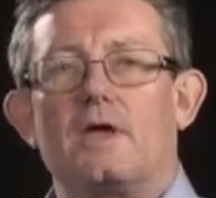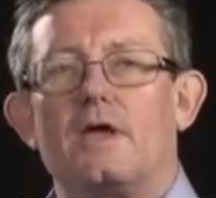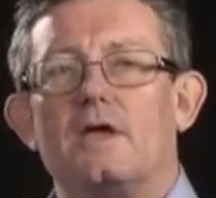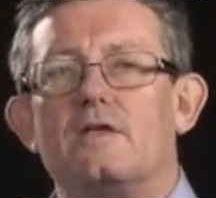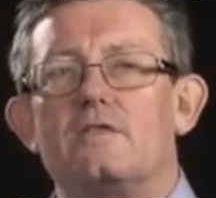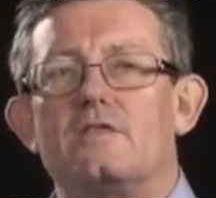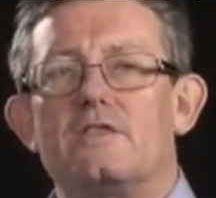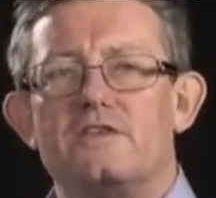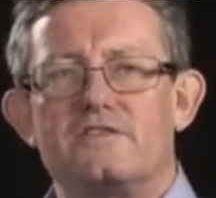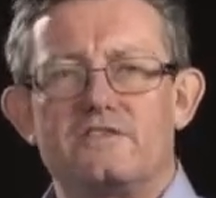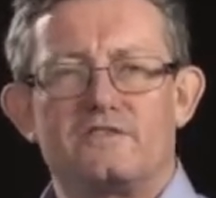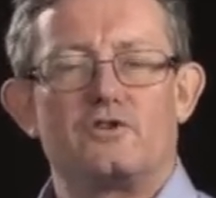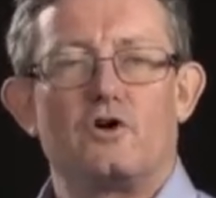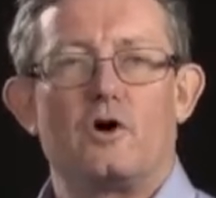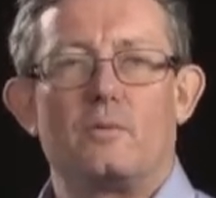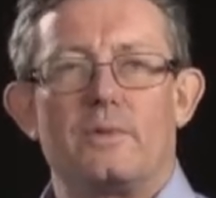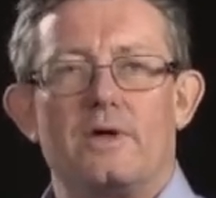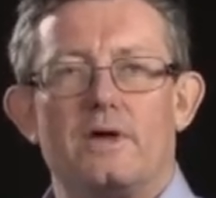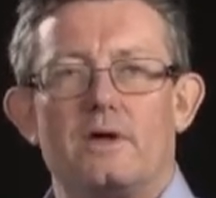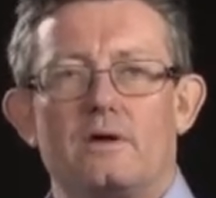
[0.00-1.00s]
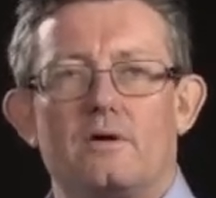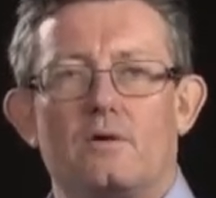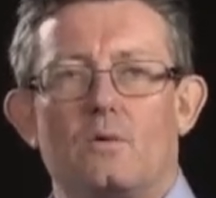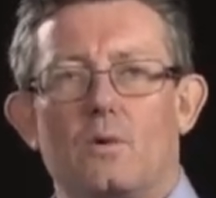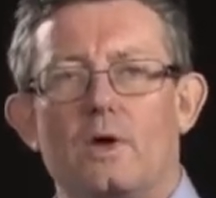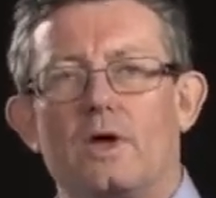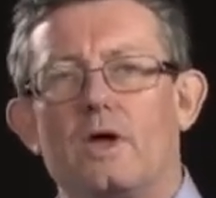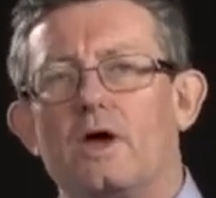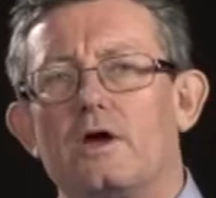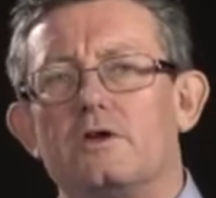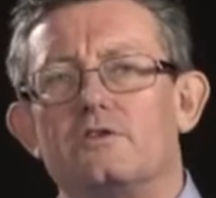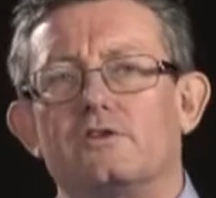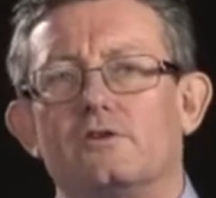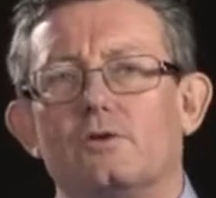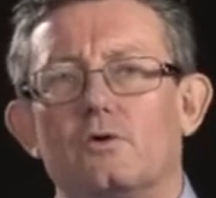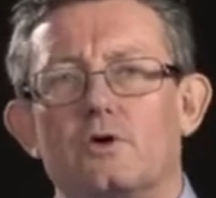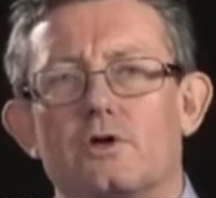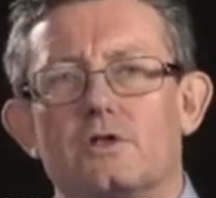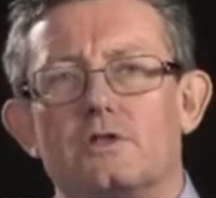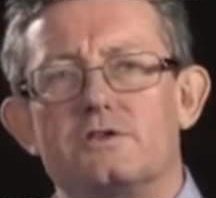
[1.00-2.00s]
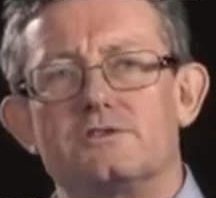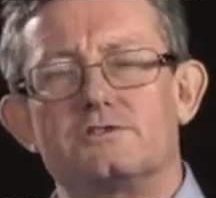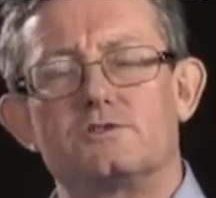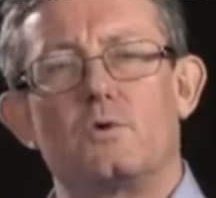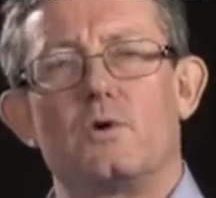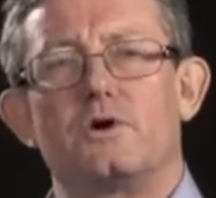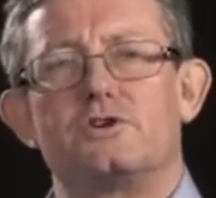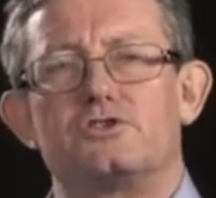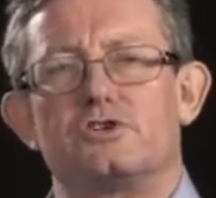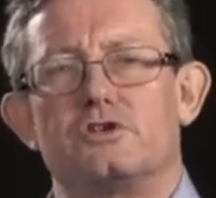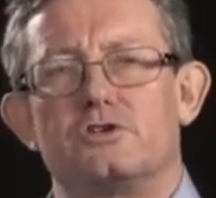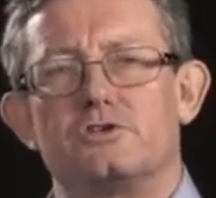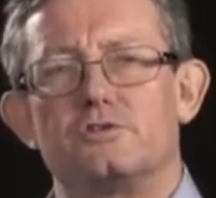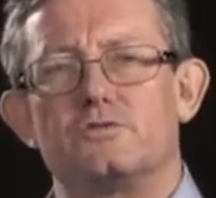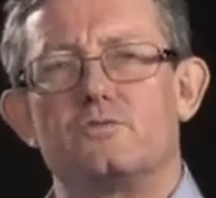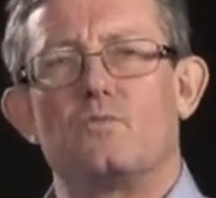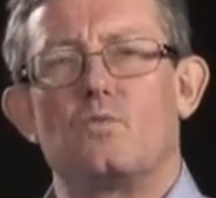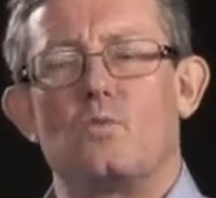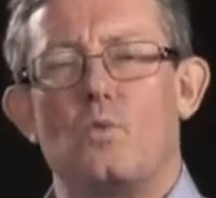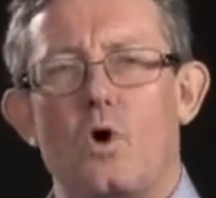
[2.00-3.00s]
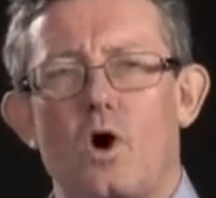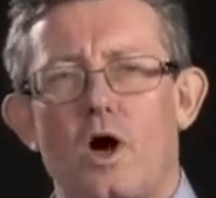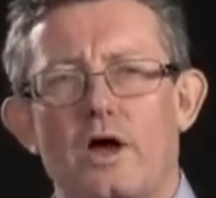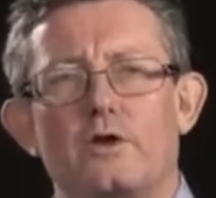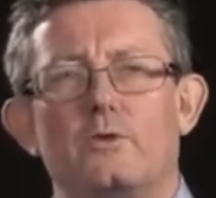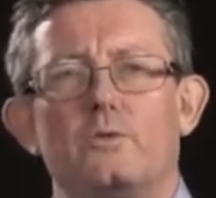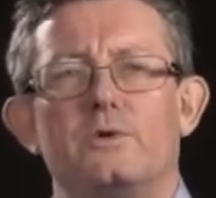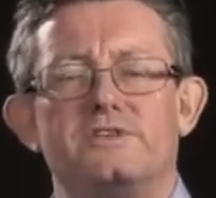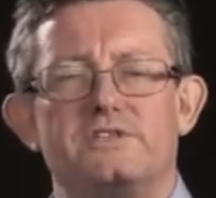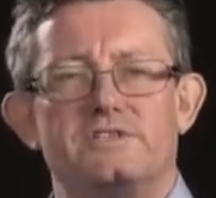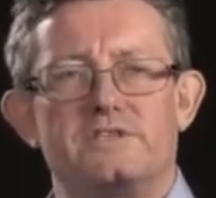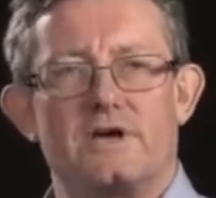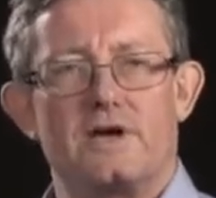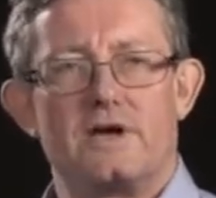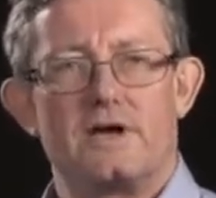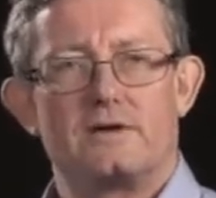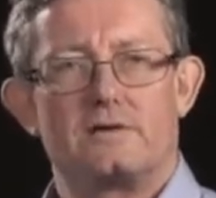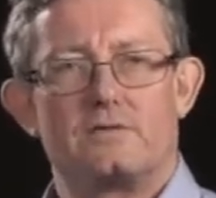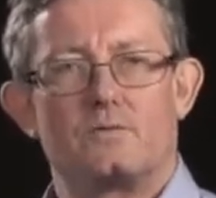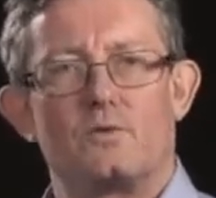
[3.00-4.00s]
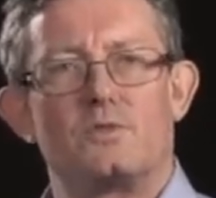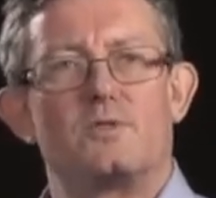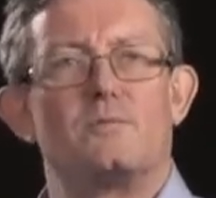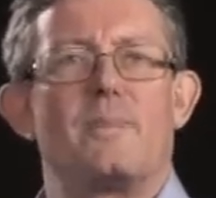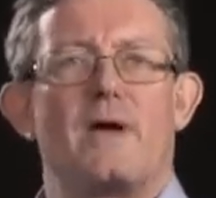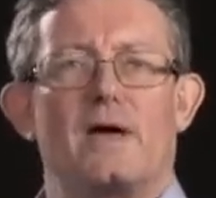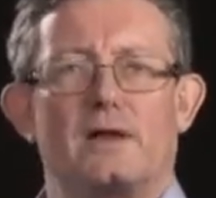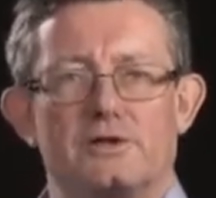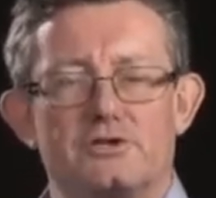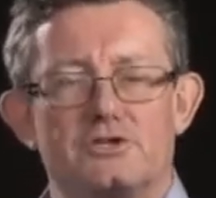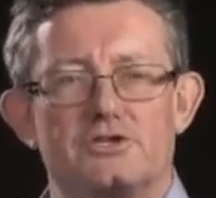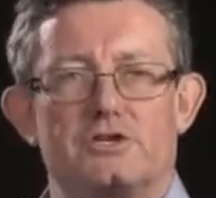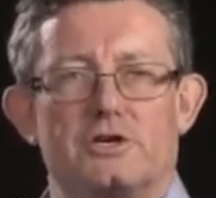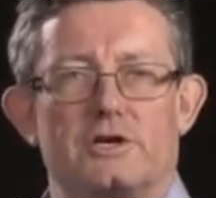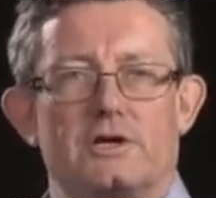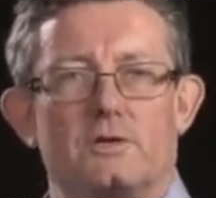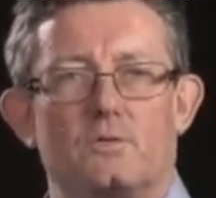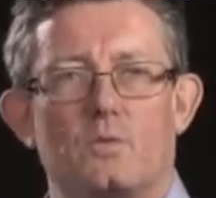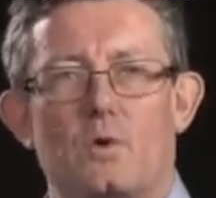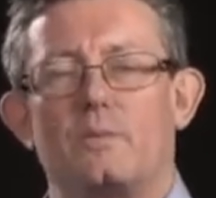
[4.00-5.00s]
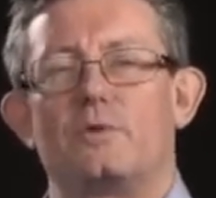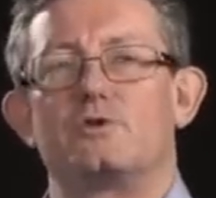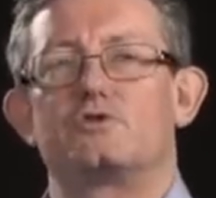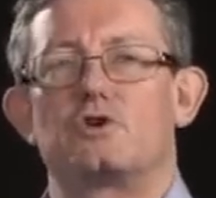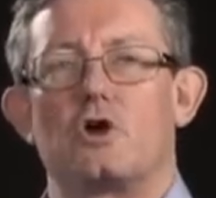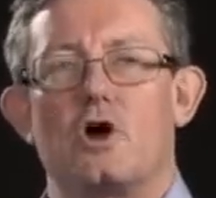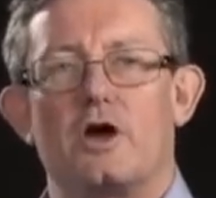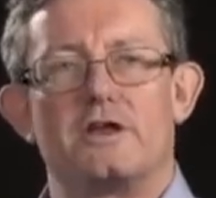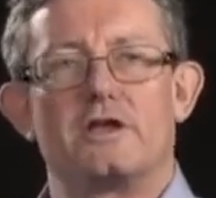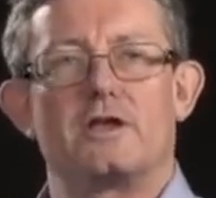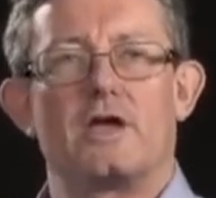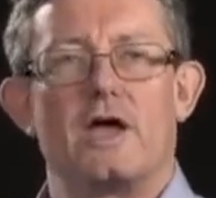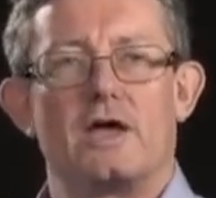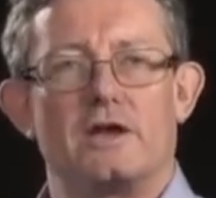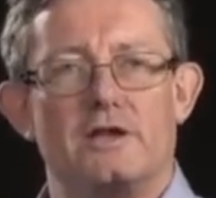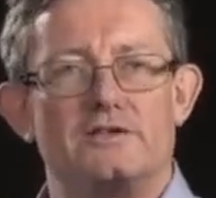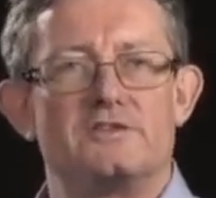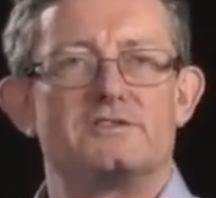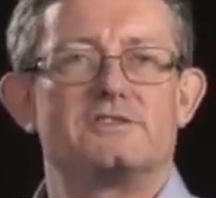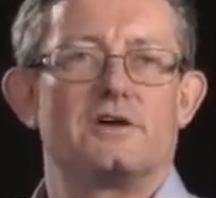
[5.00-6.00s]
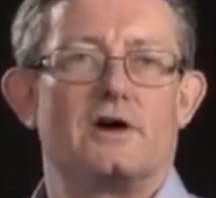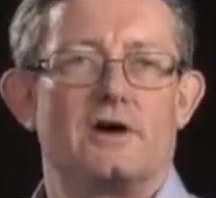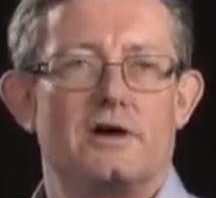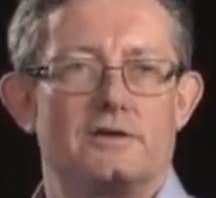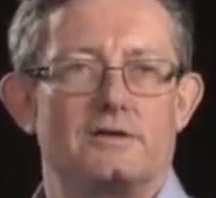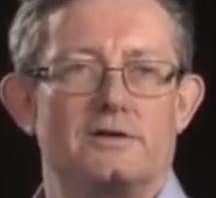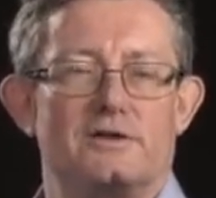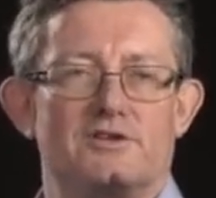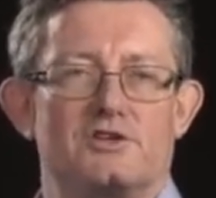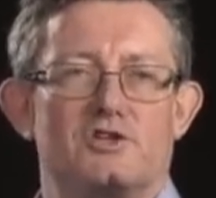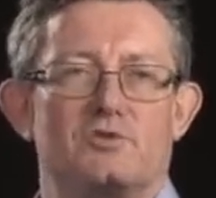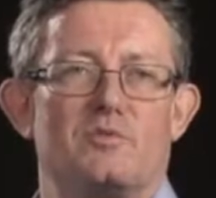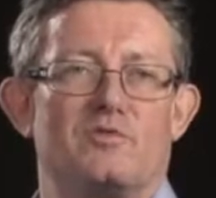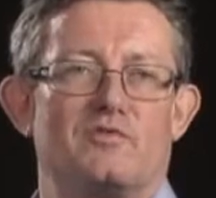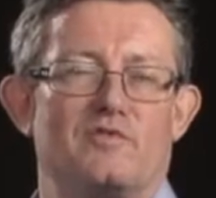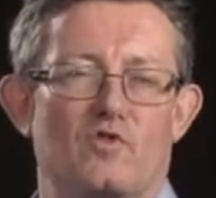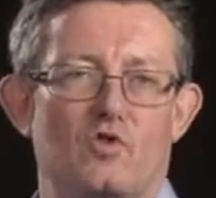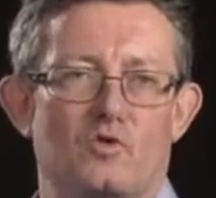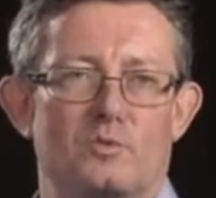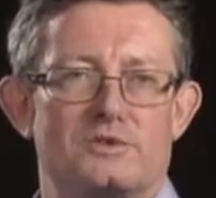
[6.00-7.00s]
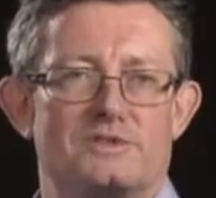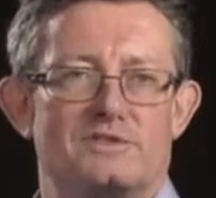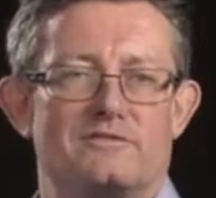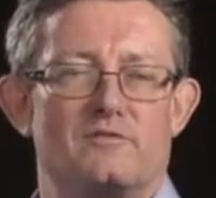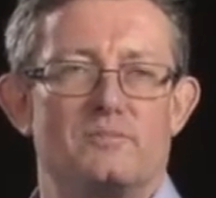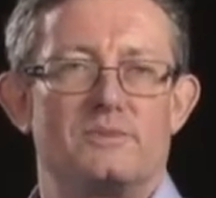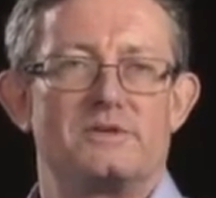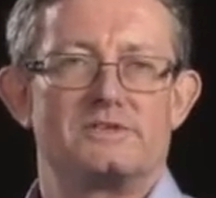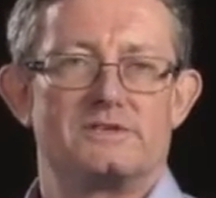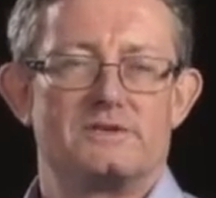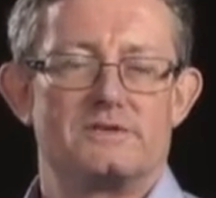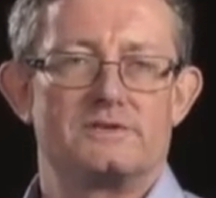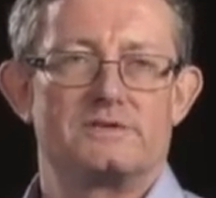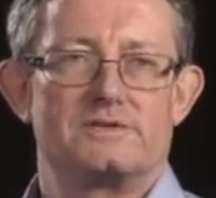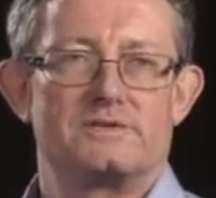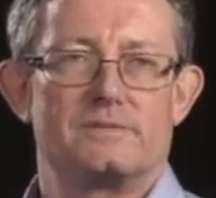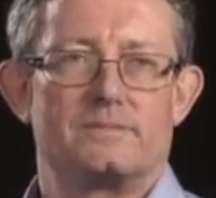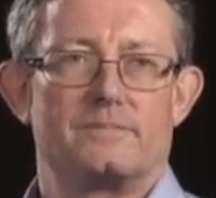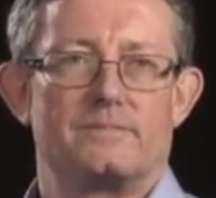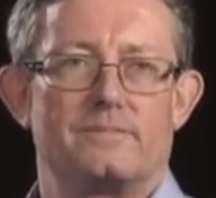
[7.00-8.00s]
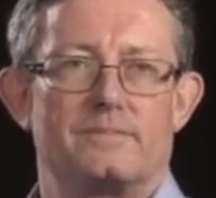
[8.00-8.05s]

In this topic, we're going to look at this question as why do we start with the balance sheet when we're trying to gain insight into the performance of a business?